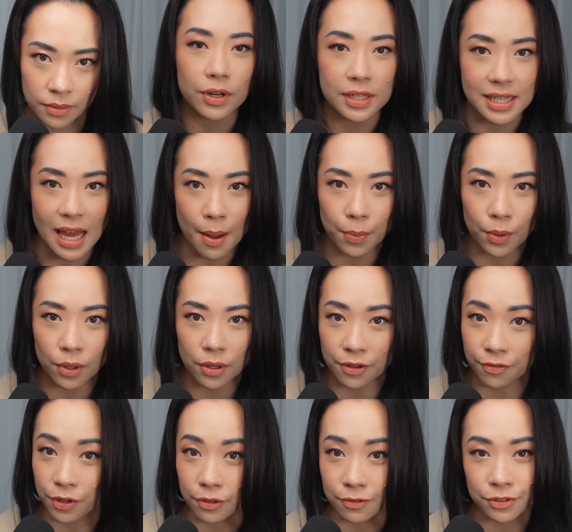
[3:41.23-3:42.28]
For example,
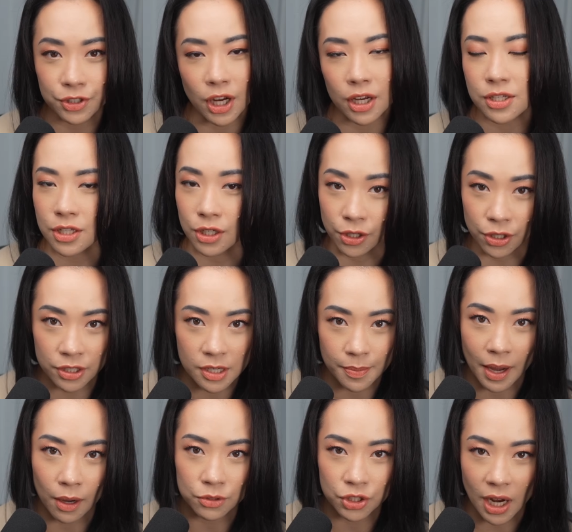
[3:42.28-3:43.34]
if you've just learned
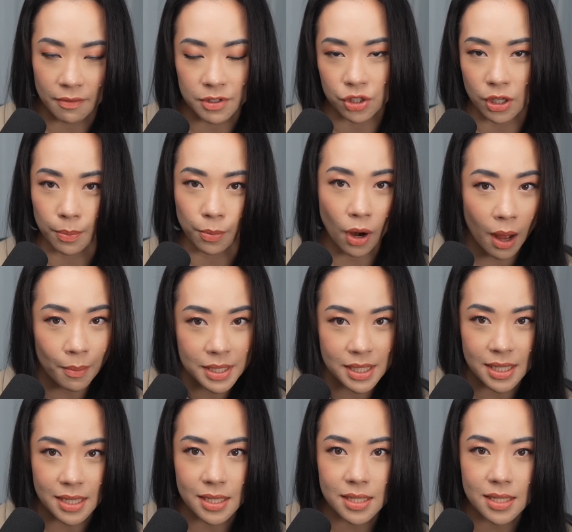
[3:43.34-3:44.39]
about JavaScript
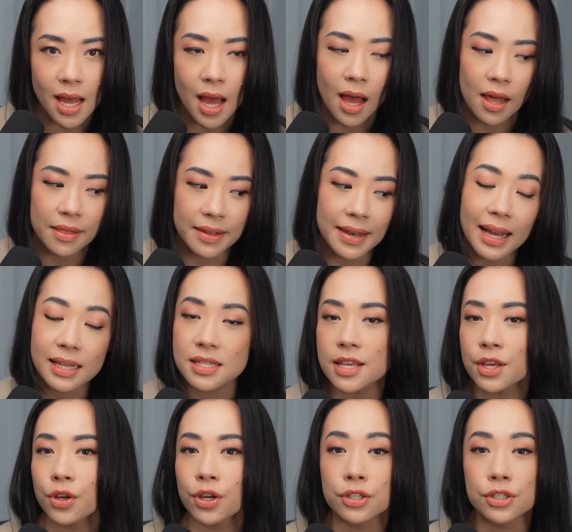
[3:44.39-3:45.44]
promises, the next
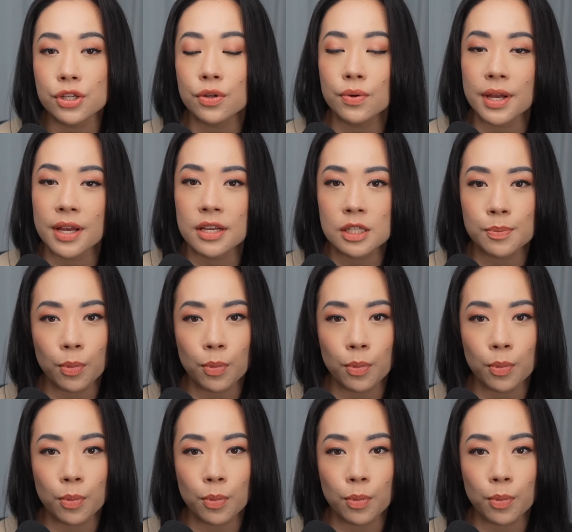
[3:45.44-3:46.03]
thing you can do is